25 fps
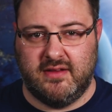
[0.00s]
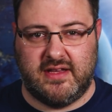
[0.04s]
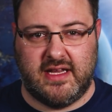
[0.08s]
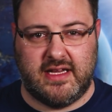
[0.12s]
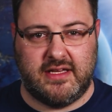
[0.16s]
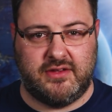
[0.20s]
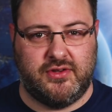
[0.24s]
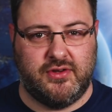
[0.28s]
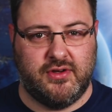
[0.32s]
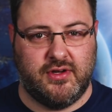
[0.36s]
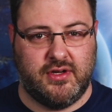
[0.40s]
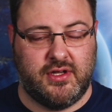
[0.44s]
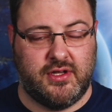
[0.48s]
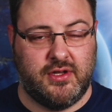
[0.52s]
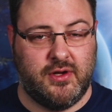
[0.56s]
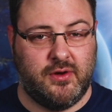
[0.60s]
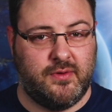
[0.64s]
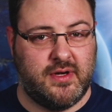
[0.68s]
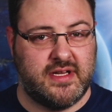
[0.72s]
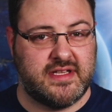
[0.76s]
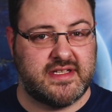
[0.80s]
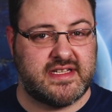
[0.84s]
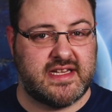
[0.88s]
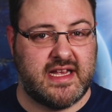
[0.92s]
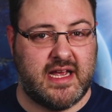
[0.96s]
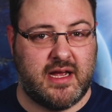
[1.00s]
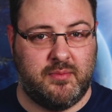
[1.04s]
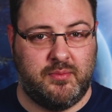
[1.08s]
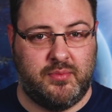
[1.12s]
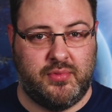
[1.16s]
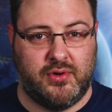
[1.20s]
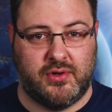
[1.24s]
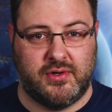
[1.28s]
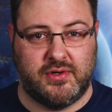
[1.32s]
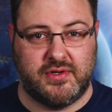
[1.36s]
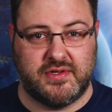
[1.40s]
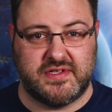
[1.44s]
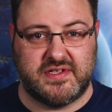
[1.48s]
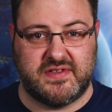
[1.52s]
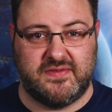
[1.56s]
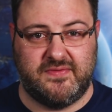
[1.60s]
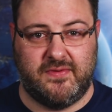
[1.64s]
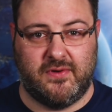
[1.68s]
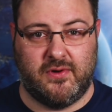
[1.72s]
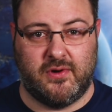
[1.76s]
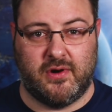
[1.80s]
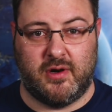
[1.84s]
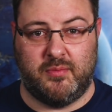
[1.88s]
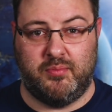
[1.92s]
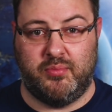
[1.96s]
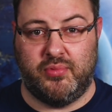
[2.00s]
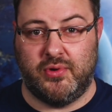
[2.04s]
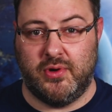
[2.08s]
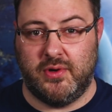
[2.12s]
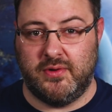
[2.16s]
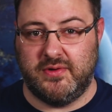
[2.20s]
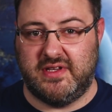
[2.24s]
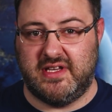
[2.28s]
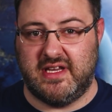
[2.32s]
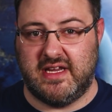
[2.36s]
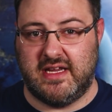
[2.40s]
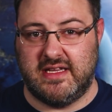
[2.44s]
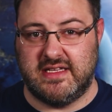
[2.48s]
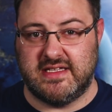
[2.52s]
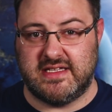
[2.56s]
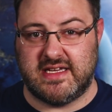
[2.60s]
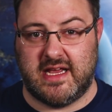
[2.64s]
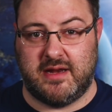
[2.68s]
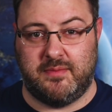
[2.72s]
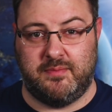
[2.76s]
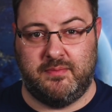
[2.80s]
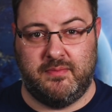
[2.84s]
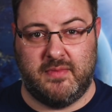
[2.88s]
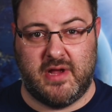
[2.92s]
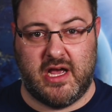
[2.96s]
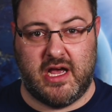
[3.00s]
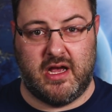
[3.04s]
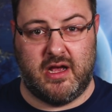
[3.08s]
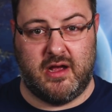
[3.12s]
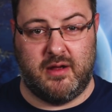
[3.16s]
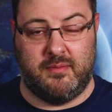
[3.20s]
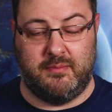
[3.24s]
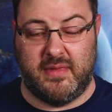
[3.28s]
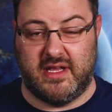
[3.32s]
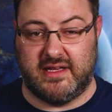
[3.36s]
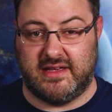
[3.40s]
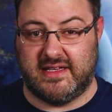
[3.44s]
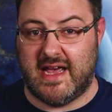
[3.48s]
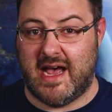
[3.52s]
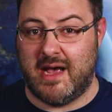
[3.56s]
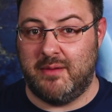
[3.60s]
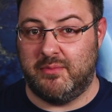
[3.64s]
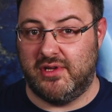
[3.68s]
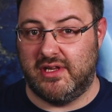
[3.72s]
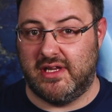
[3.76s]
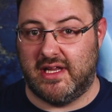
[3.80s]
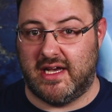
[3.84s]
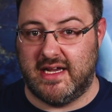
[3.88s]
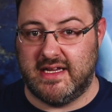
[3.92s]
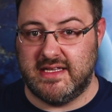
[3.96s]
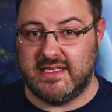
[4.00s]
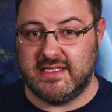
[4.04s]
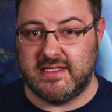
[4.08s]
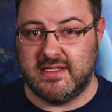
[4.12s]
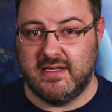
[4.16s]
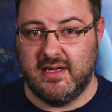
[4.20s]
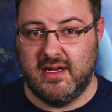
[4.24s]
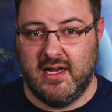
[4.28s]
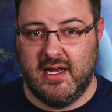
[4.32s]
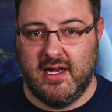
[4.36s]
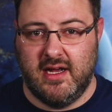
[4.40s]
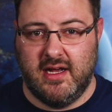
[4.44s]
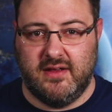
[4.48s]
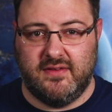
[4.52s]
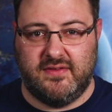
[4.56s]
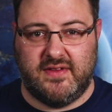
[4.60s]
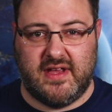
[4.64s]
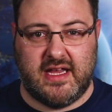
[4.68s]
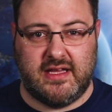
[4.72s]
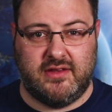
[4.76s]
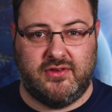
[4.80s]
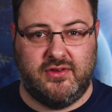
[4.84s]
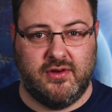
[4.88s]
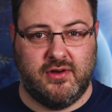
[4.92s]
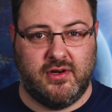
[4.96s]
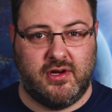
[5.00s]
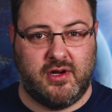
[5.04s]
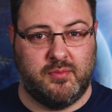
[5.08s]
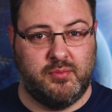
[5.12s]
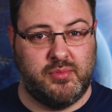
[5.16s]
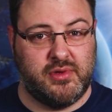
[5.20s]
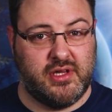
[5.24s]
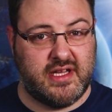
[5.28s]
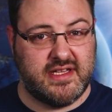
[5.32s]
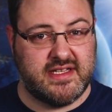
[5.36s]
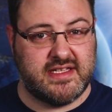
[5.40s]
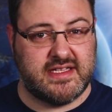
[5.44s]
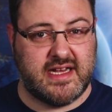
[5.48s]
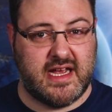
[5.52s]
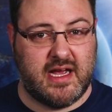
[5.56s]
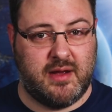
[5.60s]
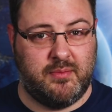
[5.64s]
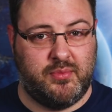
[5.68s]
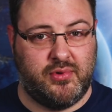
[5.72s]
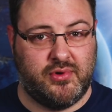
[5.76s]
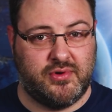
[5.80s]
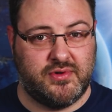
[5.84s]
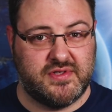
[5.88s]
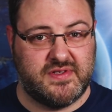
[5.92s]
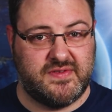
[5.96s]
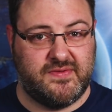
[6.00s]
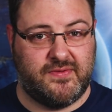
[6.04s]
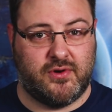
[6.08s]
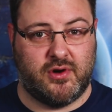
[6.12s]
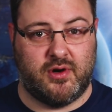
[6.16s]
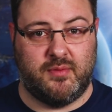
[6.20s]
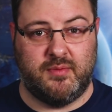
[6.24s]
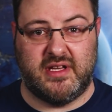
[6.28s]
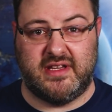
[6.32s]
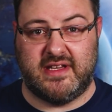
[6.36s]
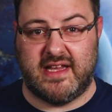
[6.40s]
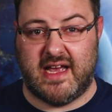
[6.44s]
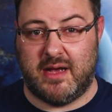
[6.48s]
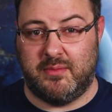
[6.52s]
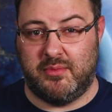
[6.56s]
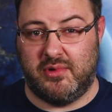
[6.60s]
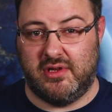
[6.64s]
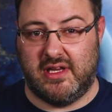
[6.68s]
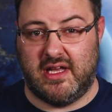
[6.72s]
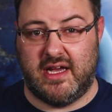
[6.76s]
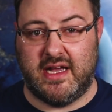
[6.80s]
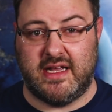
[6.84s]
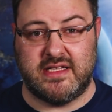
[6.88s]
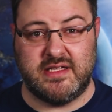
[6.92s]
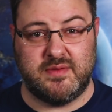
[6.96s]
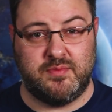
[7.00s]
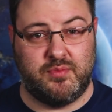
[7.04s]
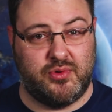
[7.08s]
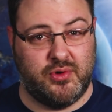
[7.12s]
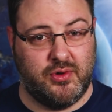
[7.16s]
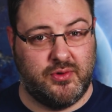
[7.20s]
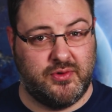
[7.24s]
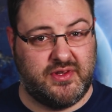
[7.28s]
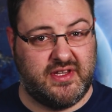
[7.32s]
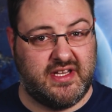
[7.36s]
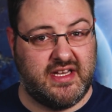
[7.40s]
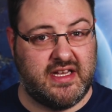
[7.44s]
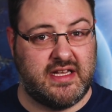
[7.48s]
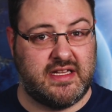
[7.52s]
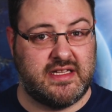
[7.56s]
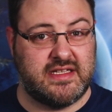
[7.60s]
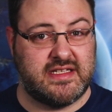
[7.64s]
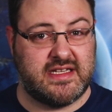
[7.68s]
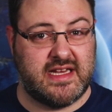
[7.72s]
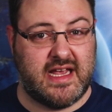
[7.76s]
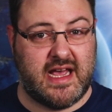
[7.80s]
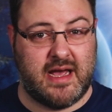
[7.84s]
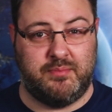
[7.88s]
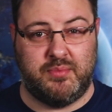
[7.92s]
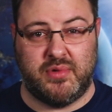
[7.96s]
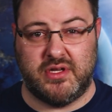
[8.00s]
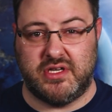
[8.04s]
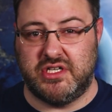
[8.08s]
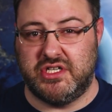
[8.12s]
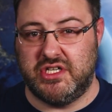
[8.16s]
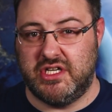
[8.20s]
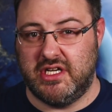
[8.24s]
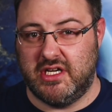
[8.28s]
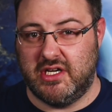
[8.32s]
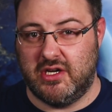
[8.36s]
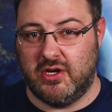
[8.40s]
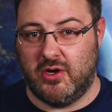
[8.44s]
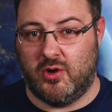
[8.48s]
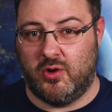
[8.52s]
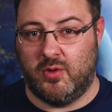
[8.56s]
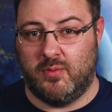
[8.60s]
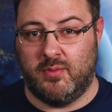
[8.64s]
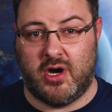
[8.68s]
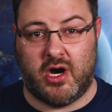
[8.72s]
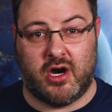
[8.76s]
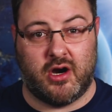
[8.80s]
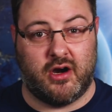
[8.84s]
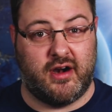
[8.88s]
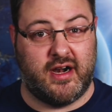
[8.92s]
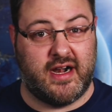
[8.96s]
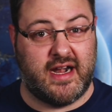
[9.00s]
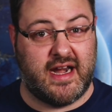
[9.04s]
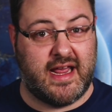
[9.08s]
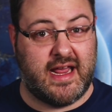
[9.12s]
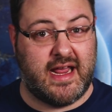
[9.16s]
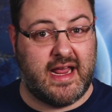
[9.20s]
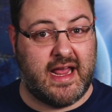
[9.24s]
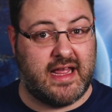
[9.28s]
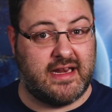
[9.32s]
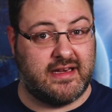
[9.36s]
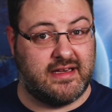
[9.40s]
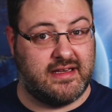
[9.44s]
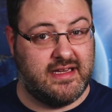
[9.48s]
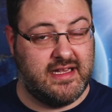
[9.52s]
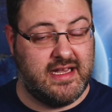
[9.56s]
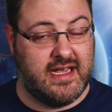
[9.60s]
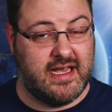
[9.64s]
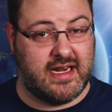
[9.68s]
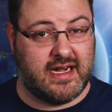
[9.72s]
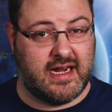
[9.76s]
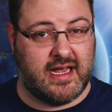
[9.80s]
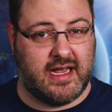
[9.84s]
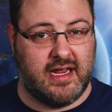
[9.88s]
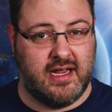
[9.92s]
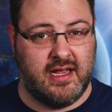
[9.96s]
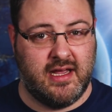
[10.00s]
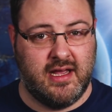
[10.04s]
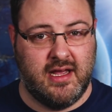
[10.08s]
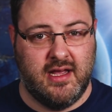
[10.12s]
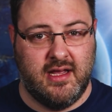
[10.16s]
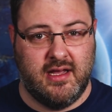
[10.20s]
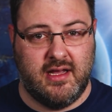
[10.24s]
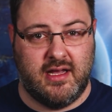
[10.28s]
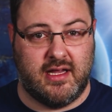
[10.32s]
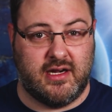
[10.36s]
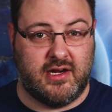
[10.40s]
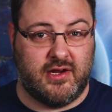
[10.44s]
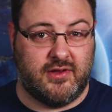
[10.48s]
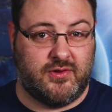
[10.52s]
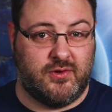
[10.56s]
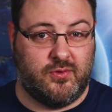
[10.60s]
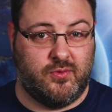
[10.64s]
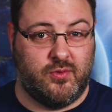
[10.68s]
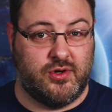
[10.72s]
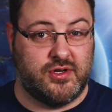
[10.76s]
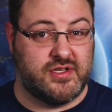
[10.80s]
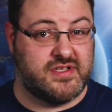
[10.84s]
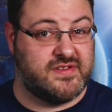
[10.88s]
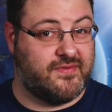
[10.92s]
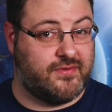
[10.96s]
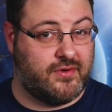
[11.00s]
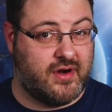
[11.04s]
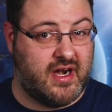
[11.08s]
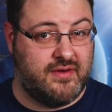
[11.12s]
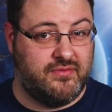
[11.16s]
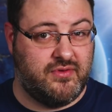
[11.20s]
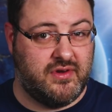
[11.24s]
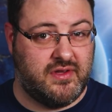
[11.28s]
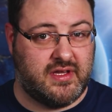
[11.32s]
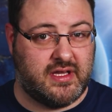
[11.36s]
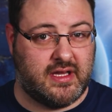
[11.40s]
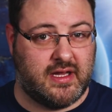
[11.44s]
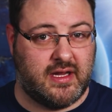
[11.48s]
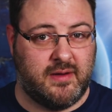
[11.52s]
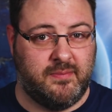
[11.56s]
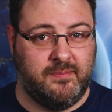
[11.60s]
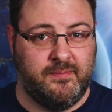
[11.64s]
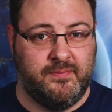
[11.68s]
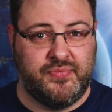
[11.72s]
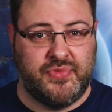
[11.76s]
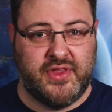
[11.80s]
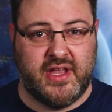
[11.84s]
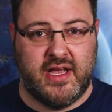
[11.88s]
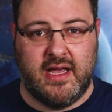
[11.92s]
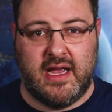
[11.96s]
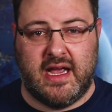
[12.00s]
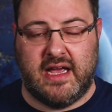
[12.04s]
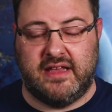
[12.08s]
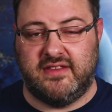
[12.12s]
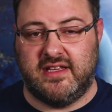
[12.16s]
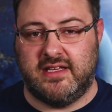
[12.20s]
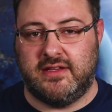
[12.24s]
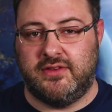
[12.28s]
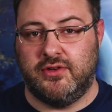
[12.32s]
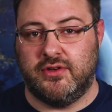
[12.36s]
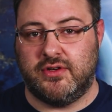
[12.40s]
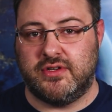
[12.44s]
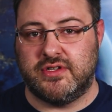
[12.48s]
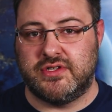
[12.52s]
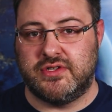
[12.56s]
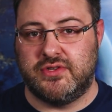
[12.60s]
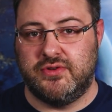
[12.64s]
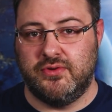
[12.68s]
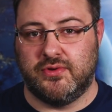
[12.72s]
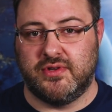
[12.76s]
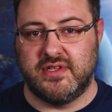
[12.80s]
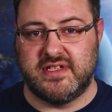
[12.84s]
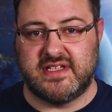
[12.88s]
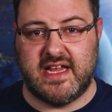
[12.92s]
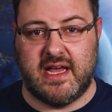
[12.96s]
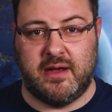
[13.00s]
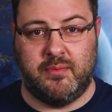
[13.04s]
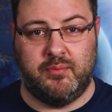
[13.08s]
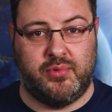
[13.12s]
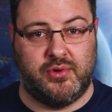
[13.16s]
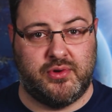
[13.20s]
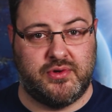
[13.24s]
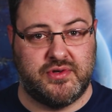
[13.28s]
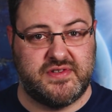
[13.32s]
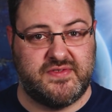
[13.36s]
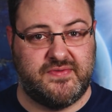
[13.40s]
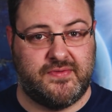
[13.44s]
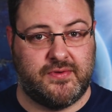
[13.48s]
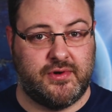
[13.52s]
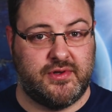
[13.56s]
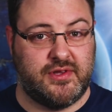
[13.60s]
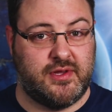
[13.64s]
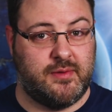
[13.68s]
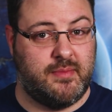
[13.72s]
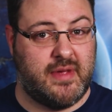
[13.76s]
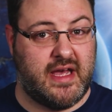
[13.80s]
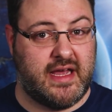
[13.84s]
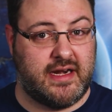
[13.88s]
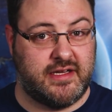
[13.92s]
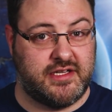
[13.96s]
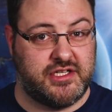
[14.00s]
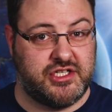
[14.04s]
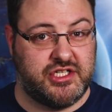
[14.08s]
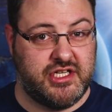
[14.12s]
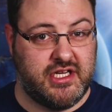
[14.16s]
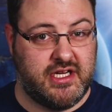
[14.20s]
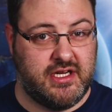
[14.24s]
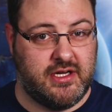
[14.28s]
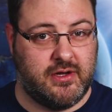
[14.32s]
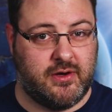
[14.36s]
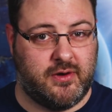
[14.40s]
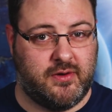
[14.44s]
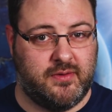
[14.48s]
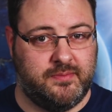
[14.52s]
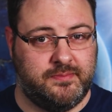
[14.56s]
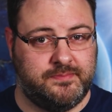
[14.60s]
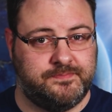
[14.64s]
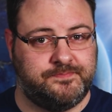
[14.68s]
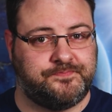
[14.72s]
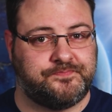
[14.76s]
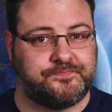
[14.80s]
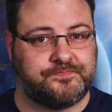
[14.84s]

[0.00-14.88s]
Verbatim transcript: They took urine samples for proteins and uh, metabolites they took blood samples for metabolites, proteins, epigenome, RNA, and DNA, in other words, for everything, and they took stool samples for the metagenome.